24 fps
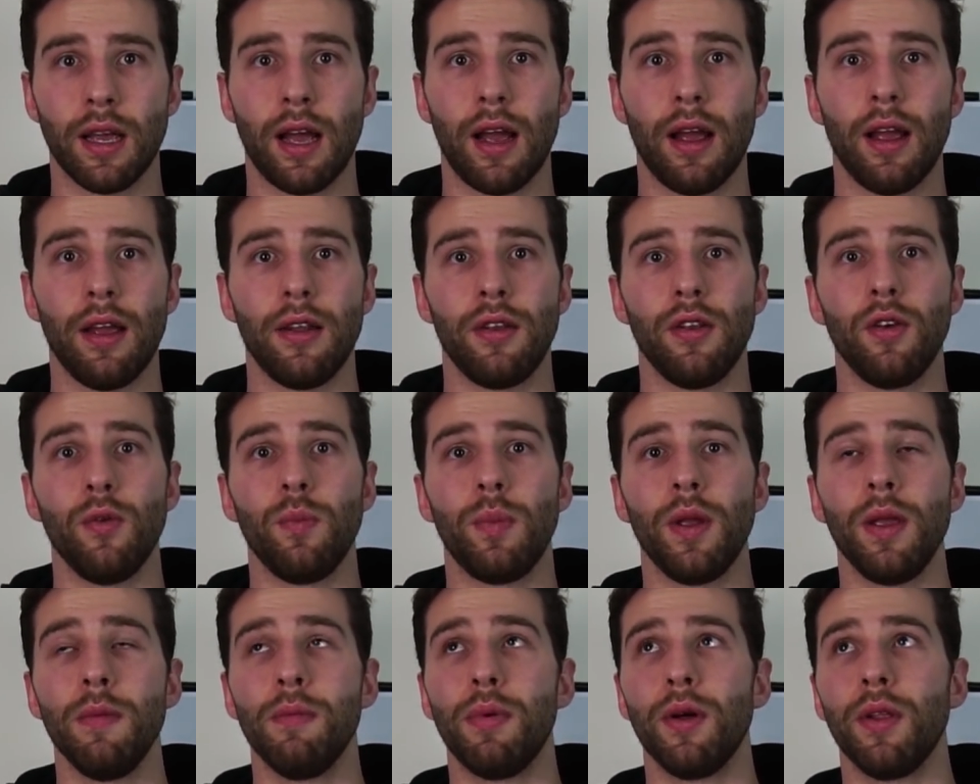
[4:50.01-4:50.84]
I knew
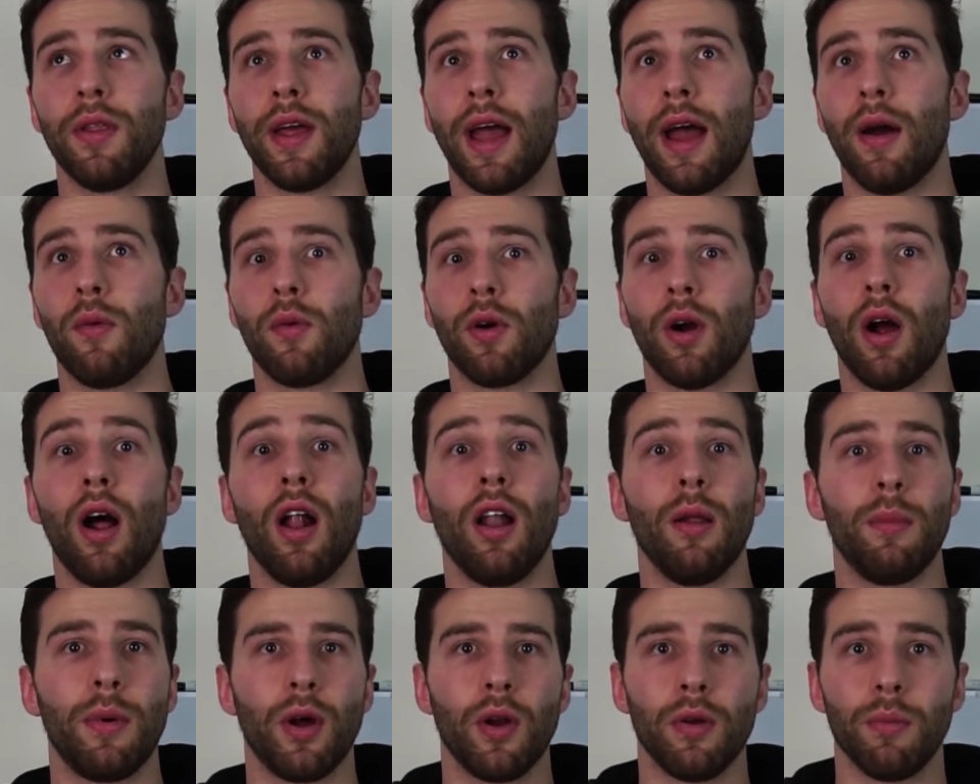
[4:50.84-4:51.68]
people that were
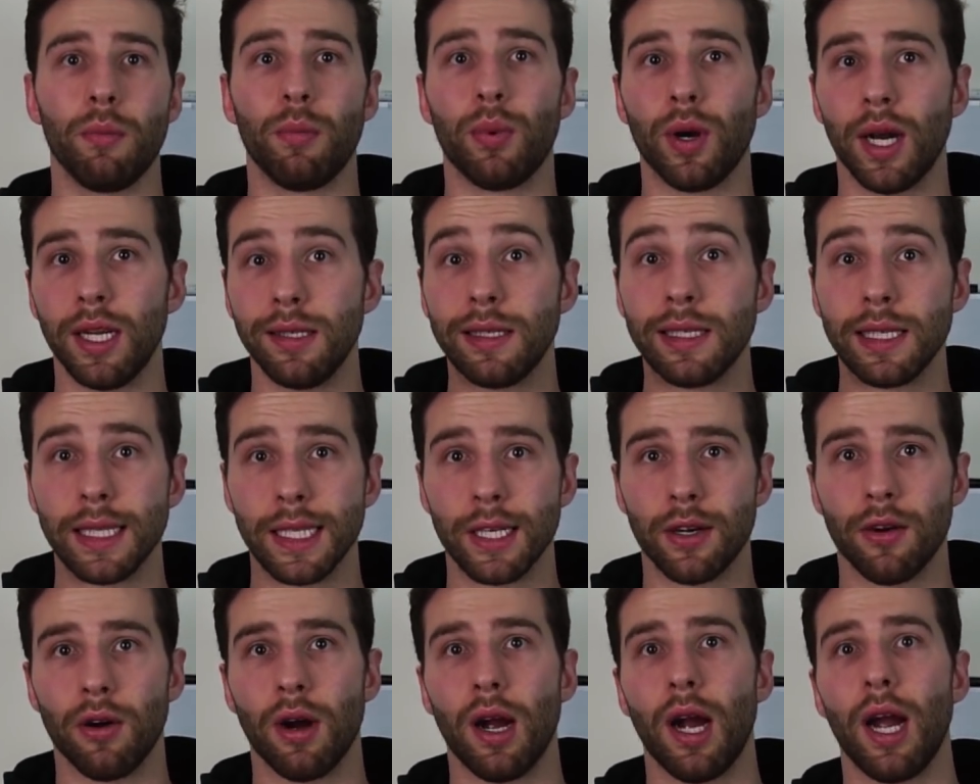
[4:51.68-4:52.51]
all about embracing the
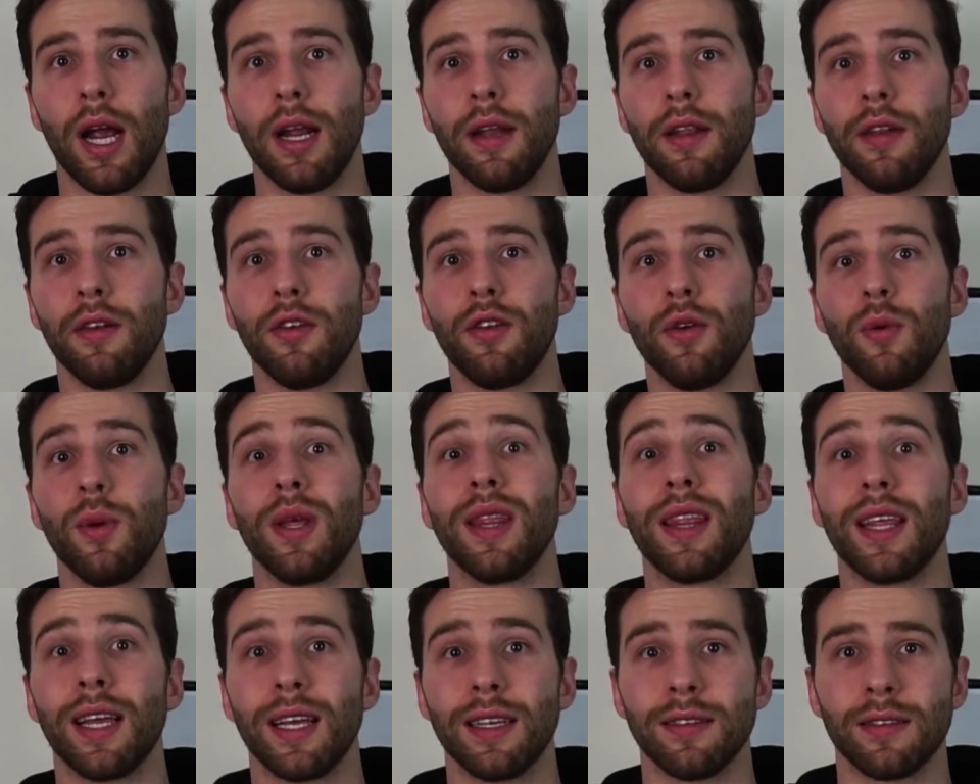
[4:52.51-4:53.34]
grind and
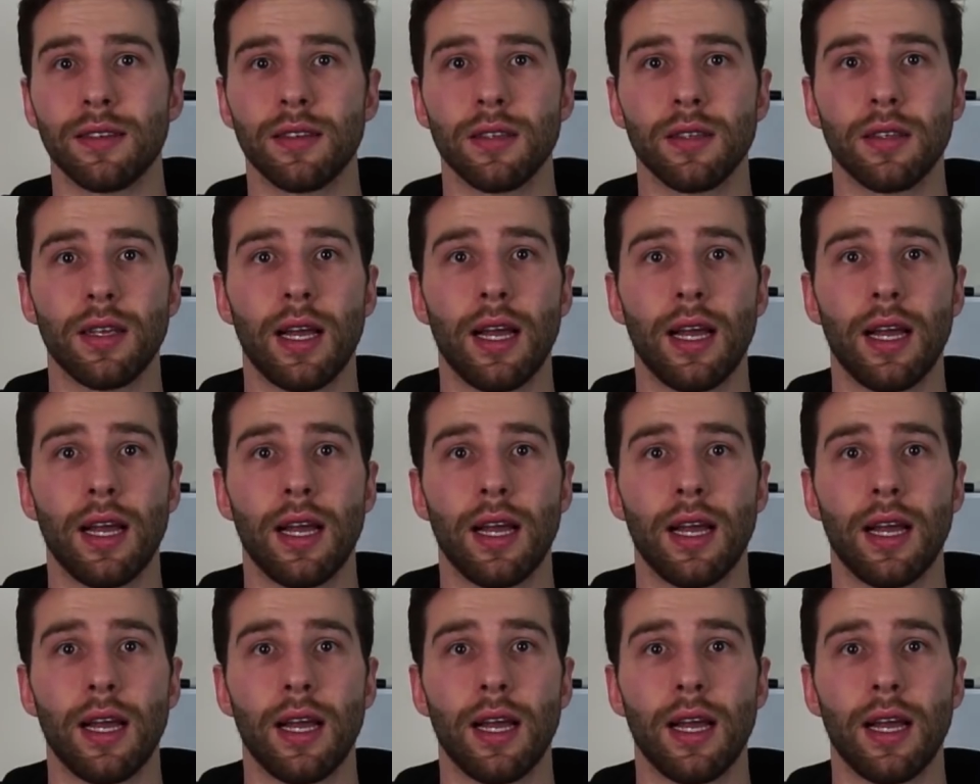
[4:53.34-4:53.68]
doing things